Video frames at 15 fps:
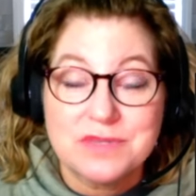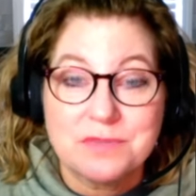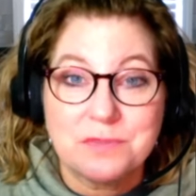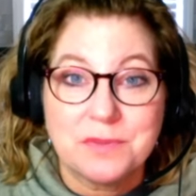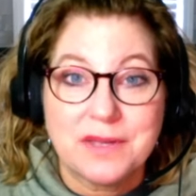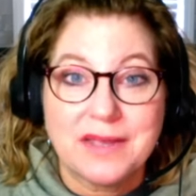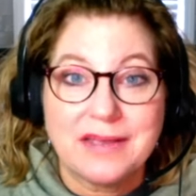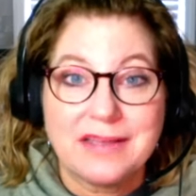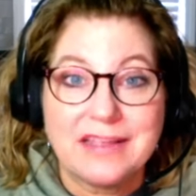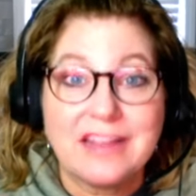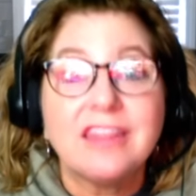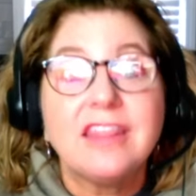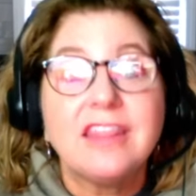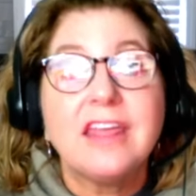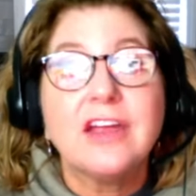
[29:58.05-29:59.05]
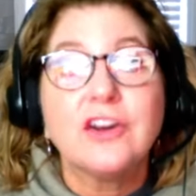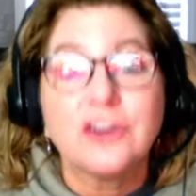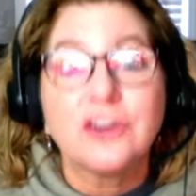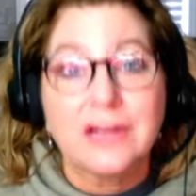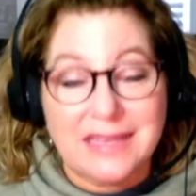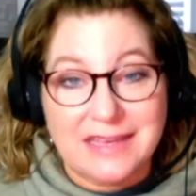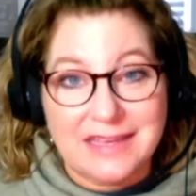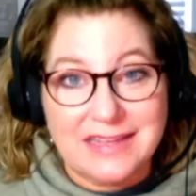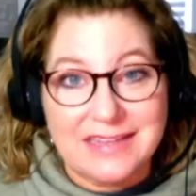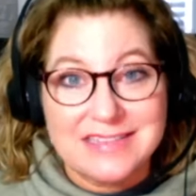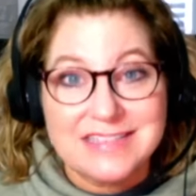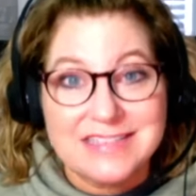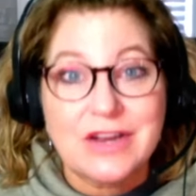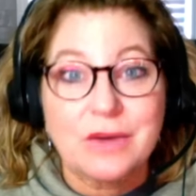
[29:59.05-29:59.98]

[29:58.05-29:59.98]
but their kids